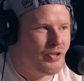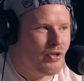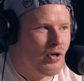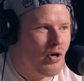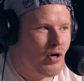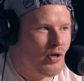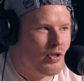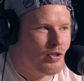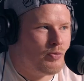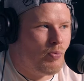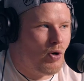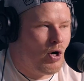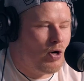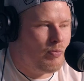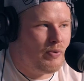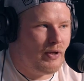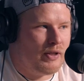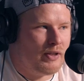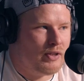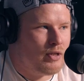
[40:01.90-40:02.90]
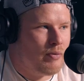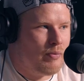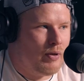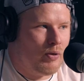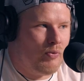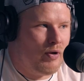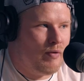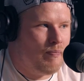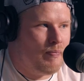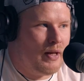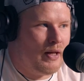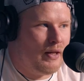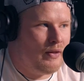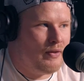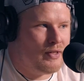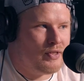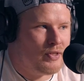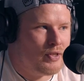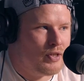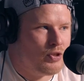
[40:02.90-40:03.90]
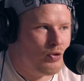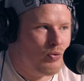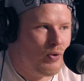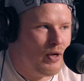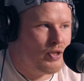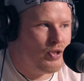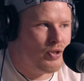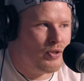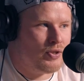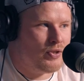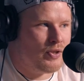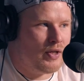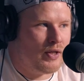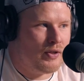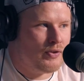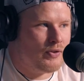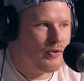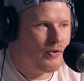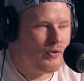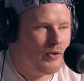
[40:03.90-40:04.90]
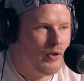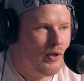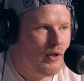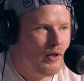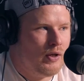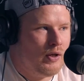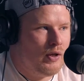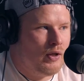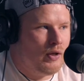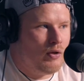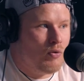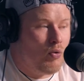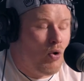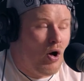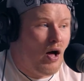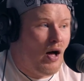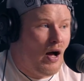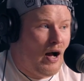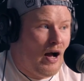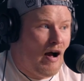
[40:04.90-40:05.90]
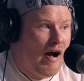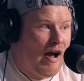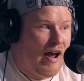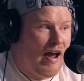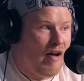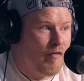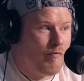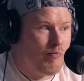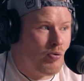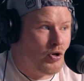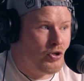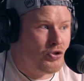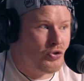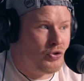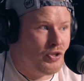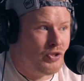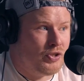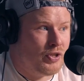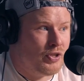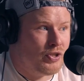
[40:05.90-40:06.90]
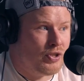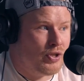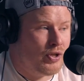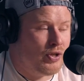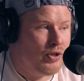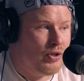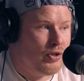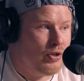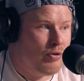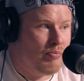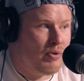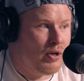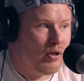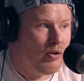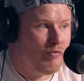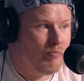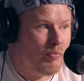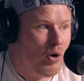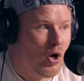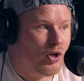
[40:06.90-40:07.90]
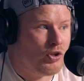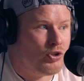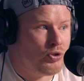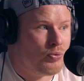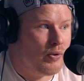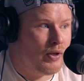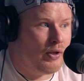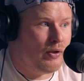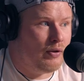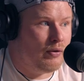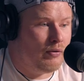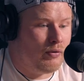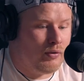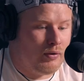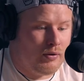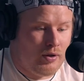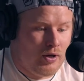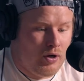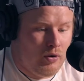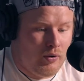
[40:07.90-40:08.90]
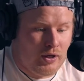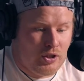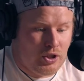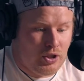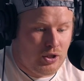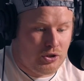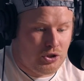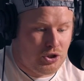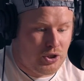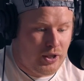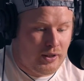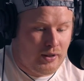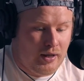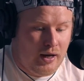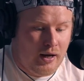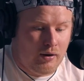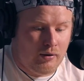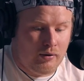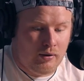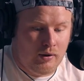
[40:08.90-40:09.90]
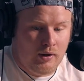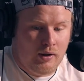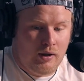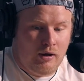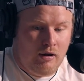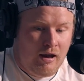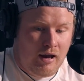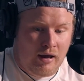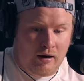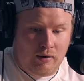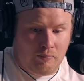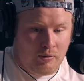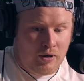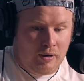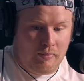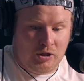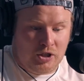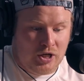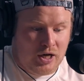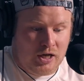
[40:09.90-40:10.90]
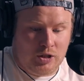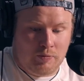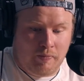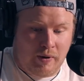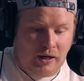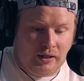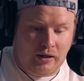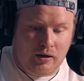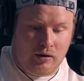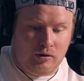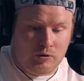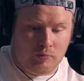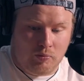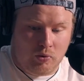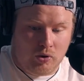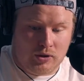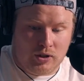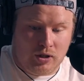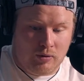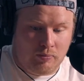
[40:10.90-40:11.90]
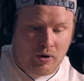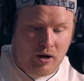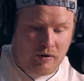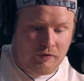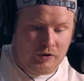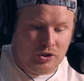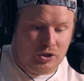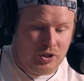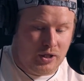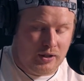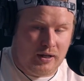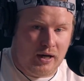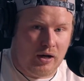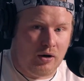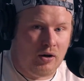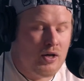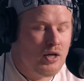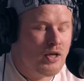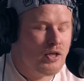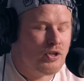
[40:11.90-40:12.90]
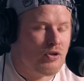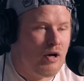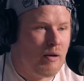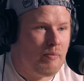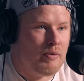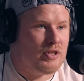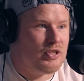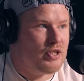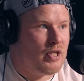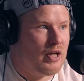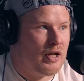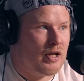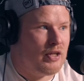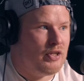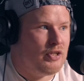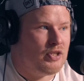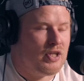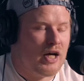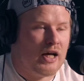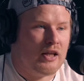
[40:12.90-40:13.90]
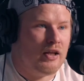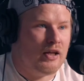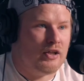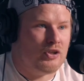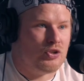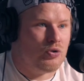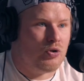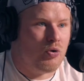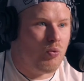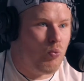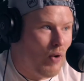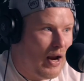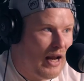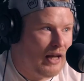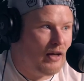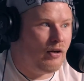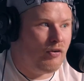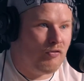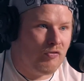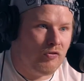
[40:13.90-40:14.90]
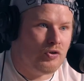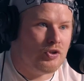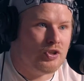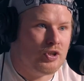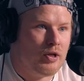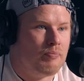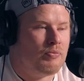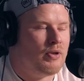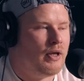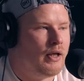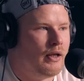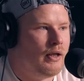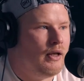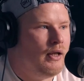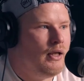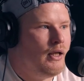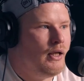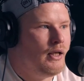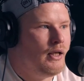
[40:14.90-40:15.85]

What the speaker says: is the hardest part because, I mean, we've been in this situation since, well, I have personally since the middle of March when the OHL shut down and pretty much any spectator sports in the province shut down. So I've been sitting on the sideline sort of waiting for something